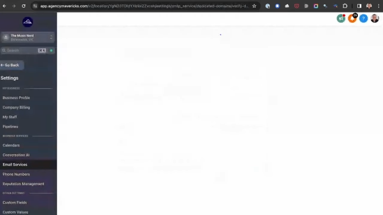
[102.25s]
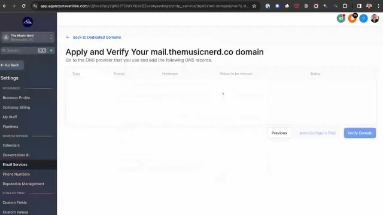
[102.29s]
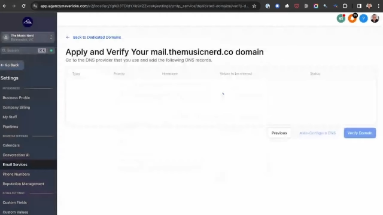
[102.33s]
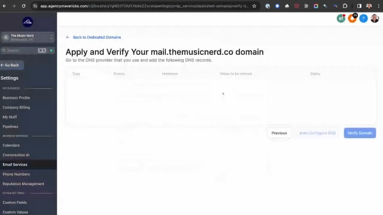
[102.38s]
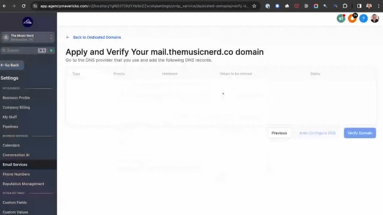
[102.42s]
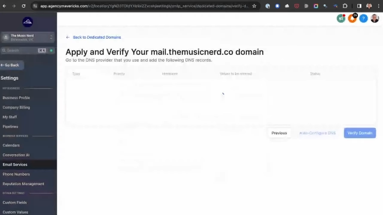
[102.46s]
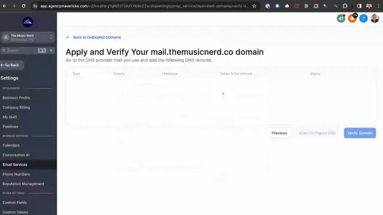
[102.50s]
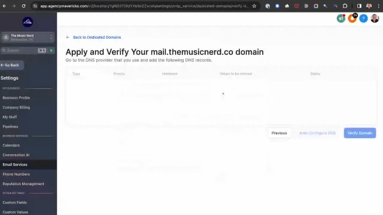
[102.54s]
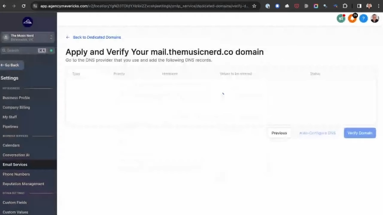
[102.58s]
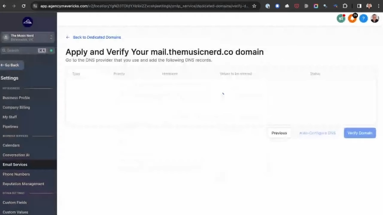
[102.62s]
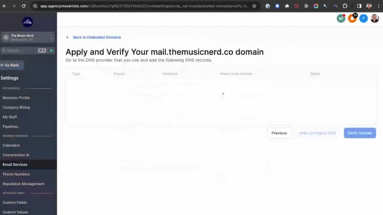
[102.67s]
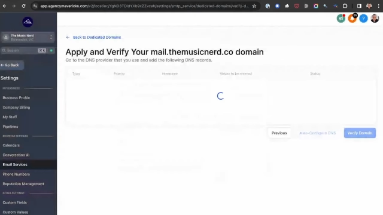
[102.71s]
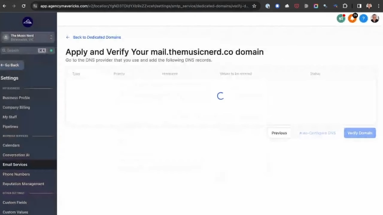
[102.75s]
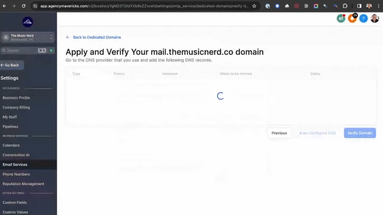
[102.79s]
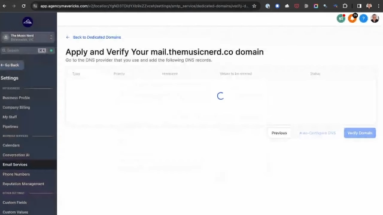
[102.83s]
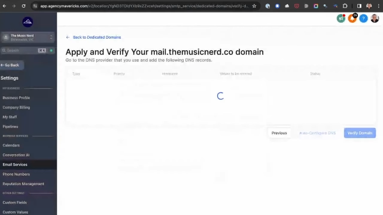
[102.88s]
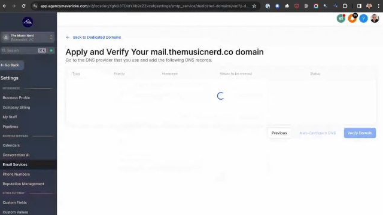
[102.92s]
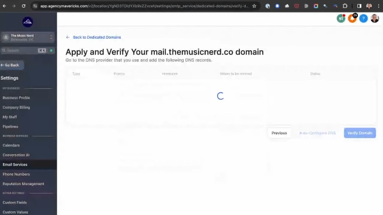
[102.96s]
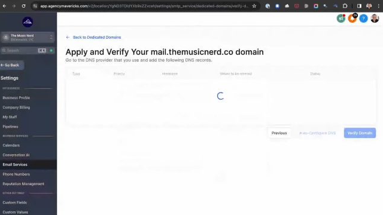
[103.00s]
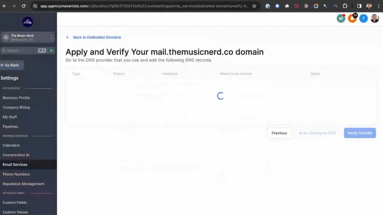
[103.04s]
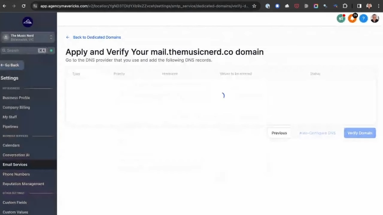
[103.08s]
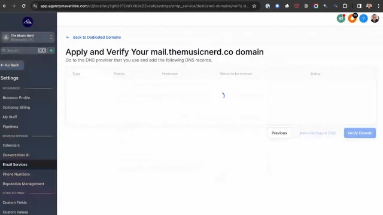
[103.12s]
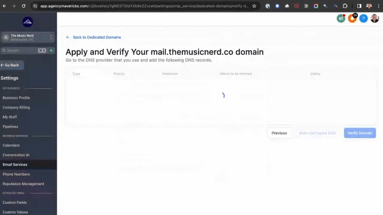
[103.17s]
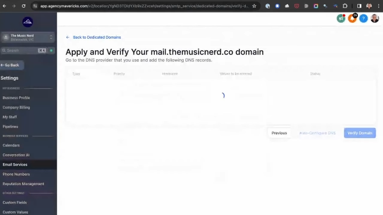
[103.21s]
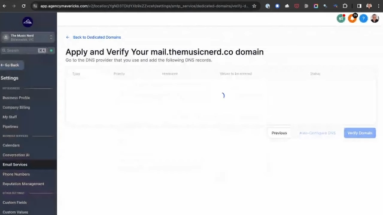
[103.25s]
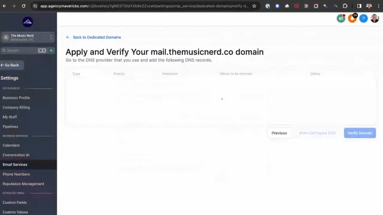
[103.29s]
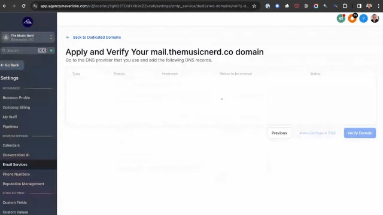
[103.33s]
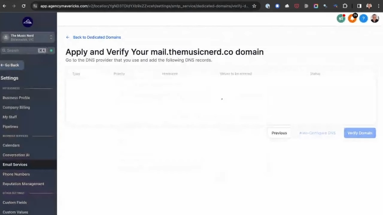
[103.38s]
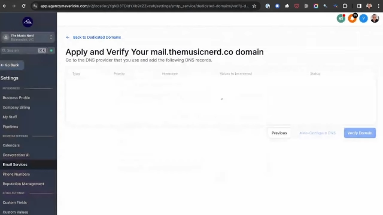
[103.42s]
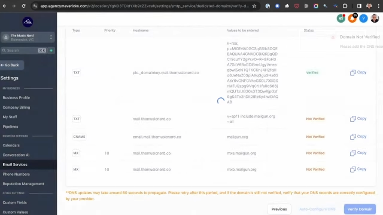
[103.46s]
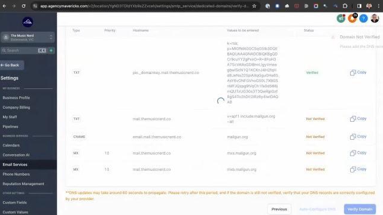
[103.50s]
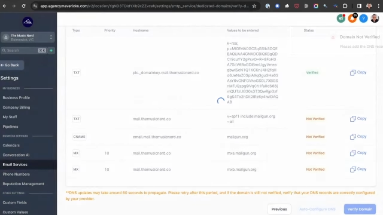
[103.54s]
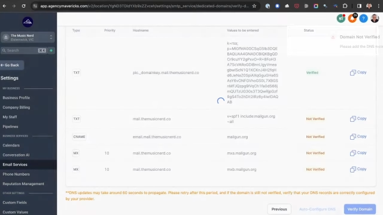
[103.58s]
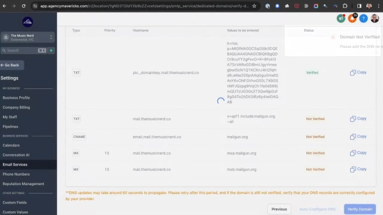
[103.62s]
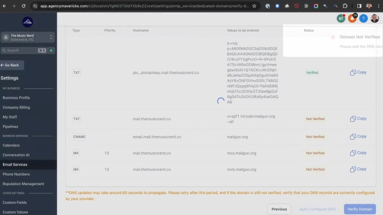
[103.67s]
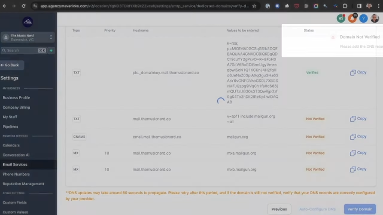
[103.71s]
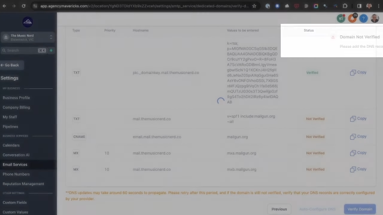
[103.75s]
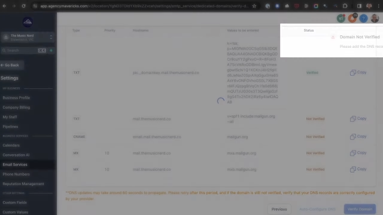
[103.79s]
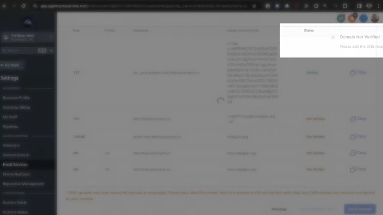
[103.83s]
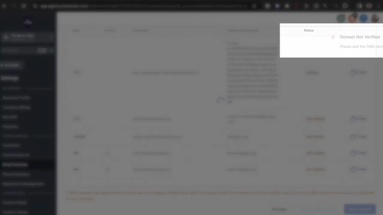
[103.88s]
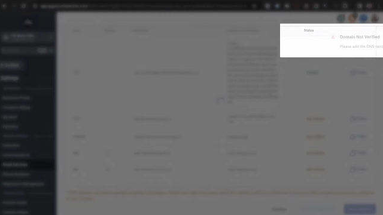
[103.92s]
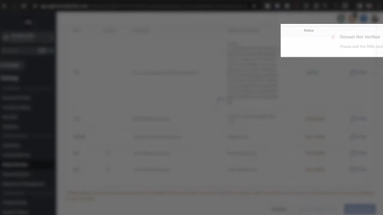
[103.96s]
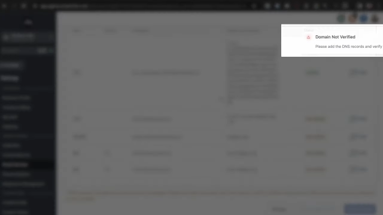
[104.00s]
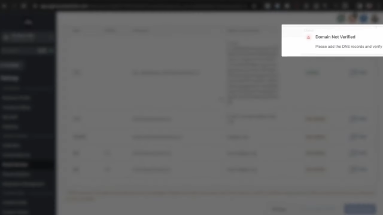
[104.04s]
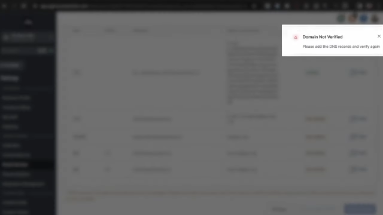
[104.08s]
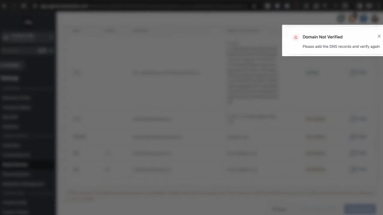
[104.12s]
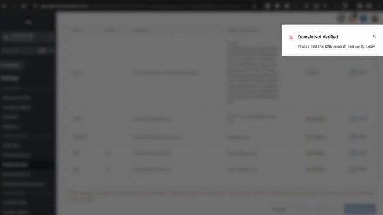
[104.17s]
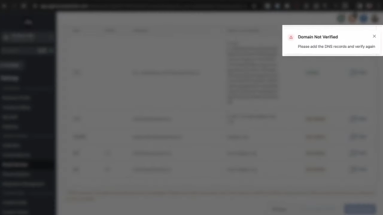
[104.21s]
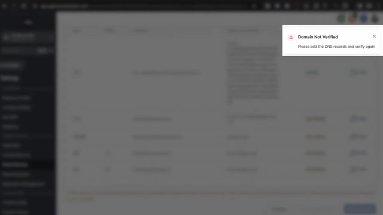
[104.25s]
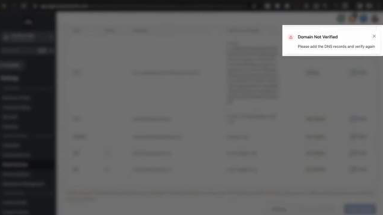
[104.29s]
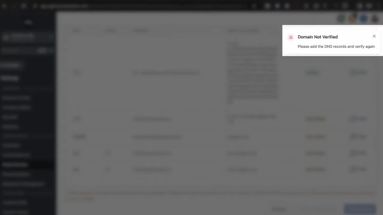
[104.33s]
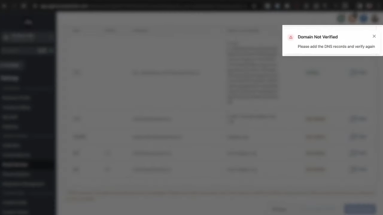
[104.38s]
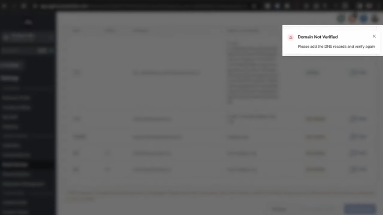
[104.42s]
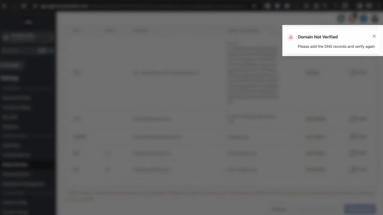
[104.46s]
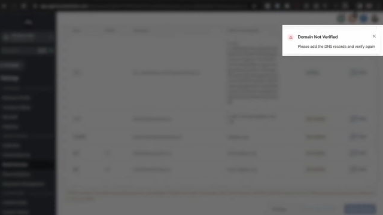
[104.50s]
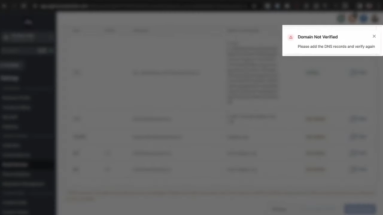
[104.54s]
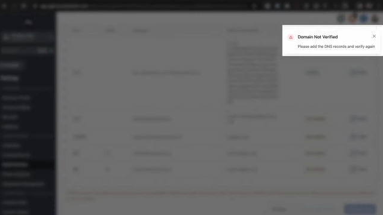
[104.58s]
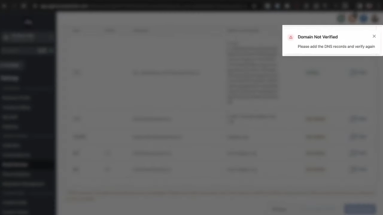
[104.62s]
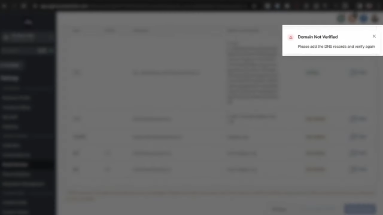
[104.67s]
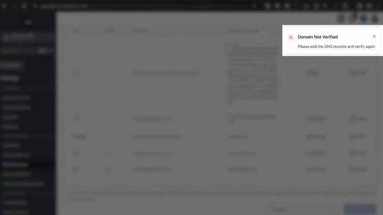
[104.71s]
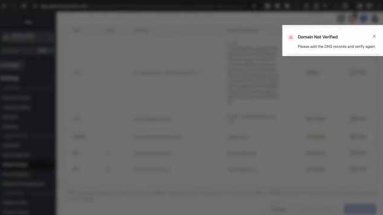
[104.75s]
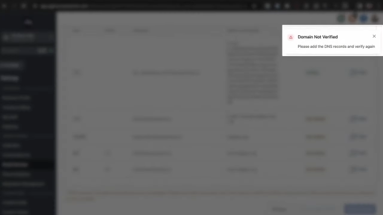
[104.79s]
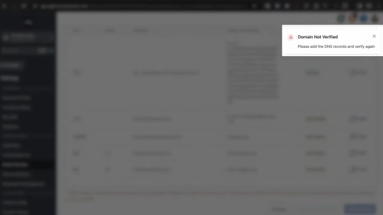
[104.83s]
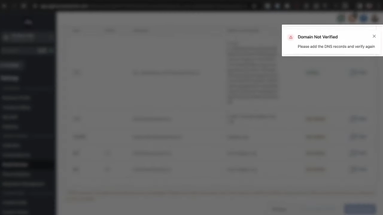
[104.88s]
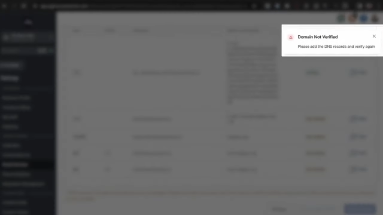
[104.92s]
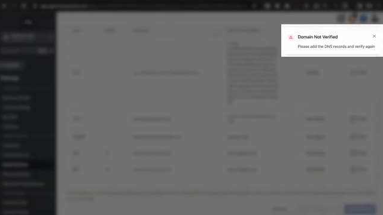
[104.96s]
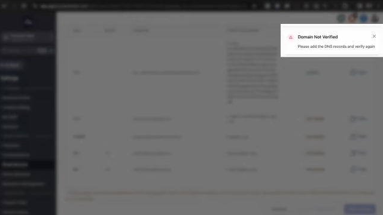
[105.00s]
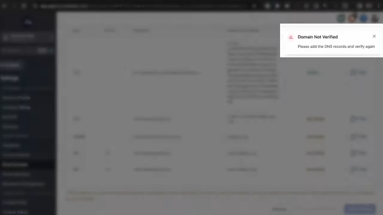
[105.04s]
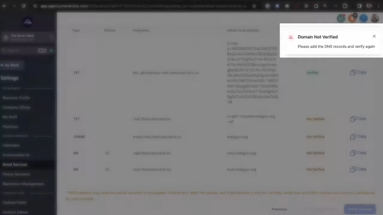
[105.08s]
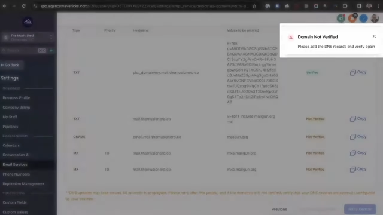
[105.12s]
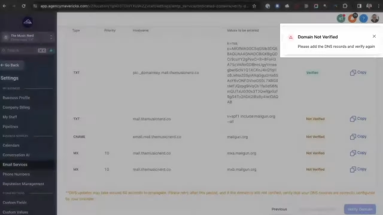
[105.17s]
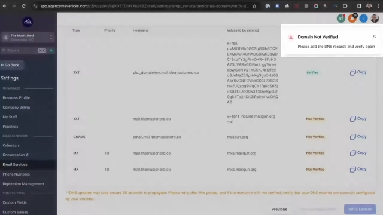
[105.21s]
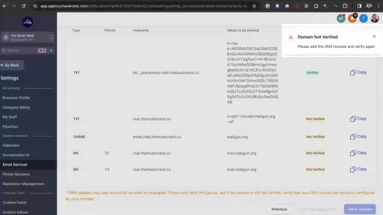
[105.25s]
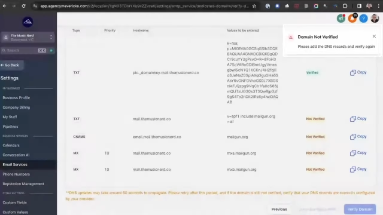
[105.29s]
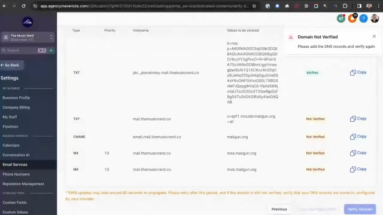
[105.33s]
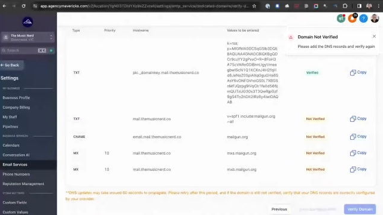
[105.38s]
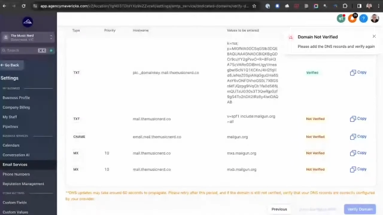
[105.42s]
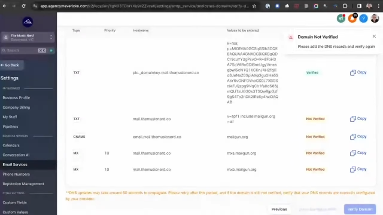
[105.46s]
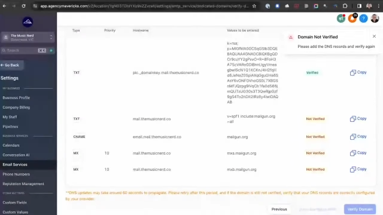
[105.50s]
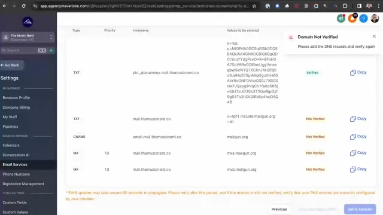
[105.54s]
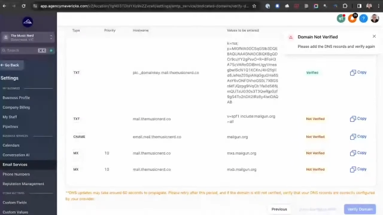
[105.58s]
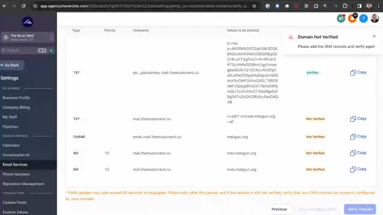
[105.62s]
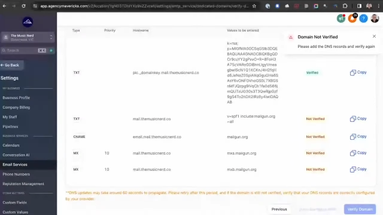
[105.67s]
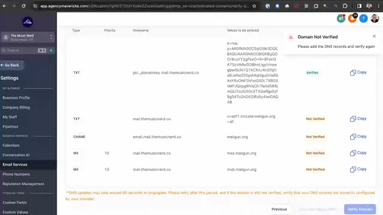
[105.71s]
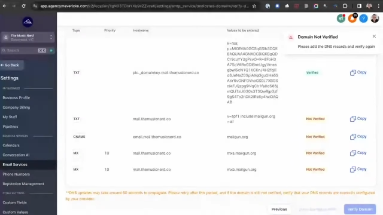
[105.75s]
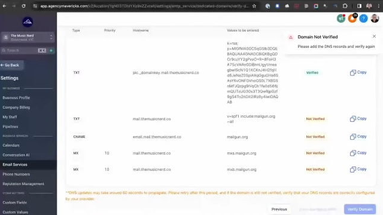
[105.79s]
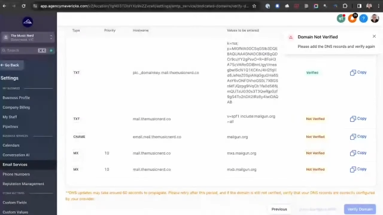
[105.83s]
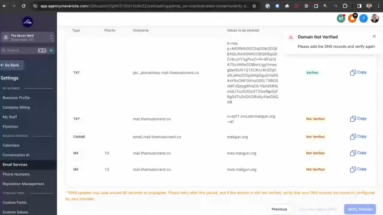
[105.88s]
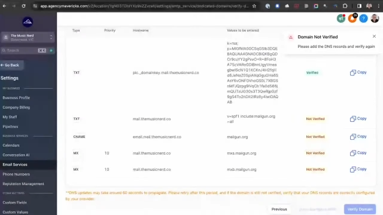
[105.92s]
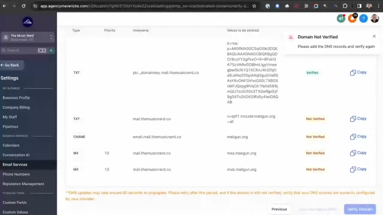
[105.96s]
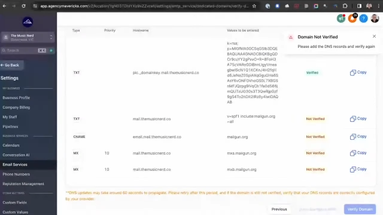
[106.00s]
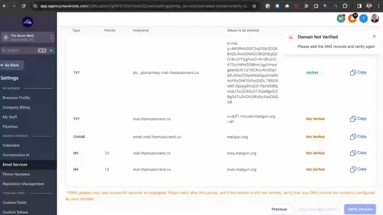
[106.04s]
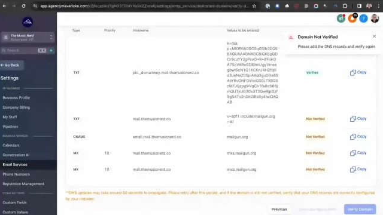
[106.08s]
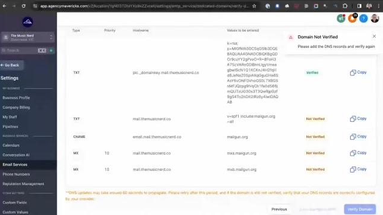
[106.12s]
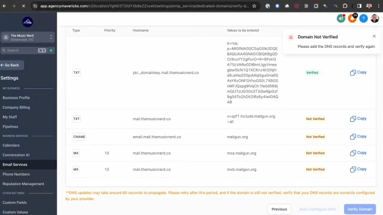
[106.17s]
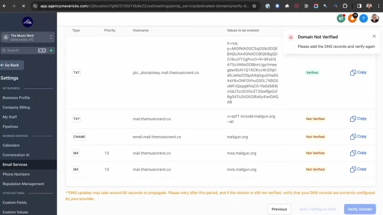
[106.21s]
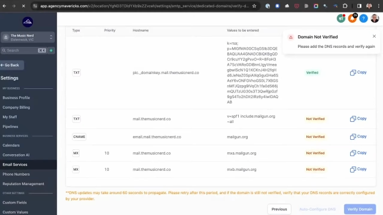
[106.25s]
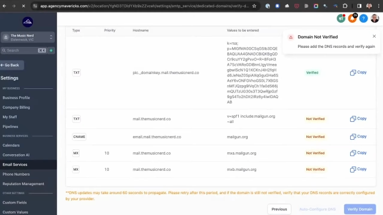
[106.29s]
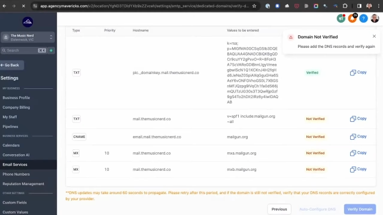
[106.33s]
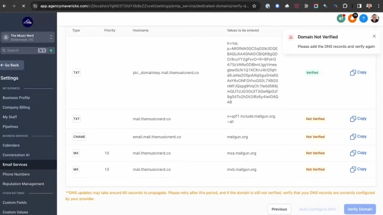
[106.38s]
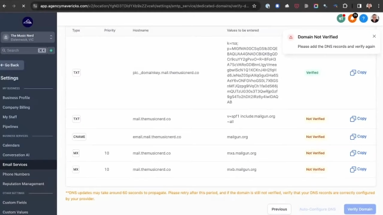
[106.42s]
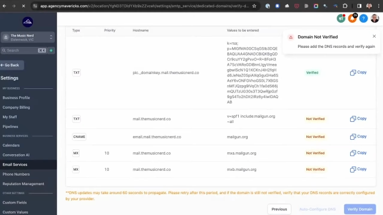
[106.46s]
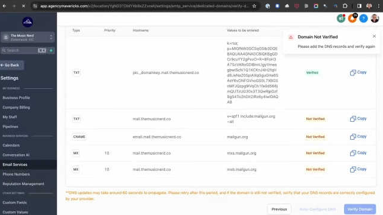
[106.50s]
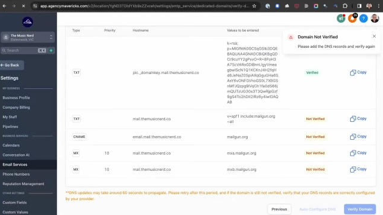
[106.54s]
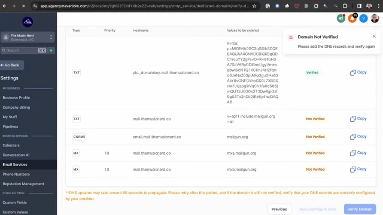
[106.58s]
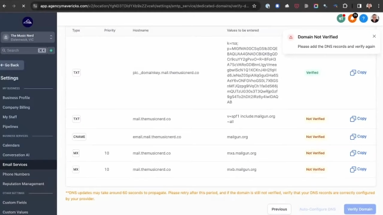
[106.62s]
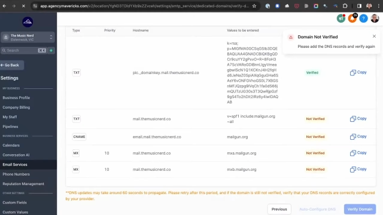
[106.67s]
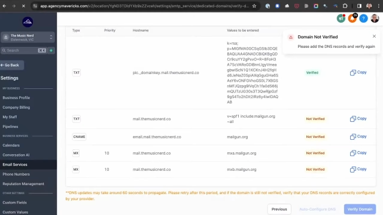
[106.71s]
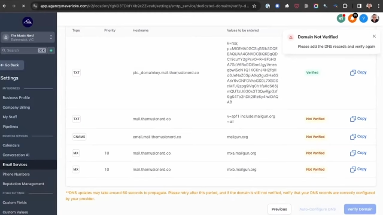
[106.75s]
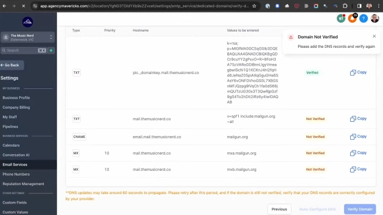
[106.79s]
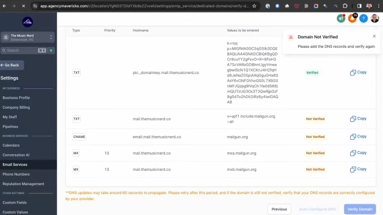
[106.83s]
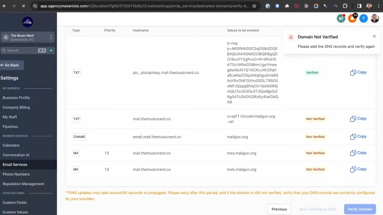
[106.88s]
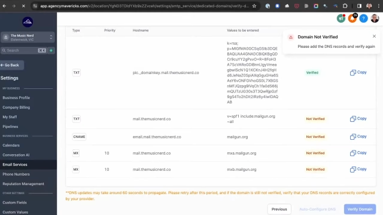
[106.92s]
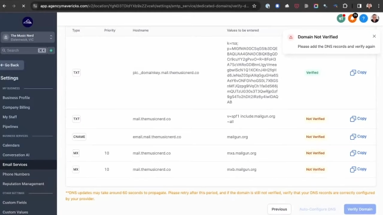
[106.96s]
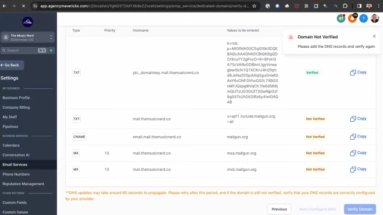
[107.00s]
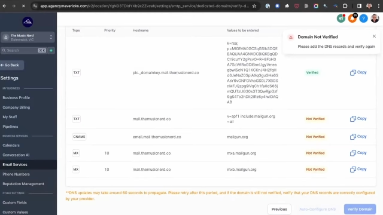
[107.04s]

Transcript: Nobody's mouth can be seen.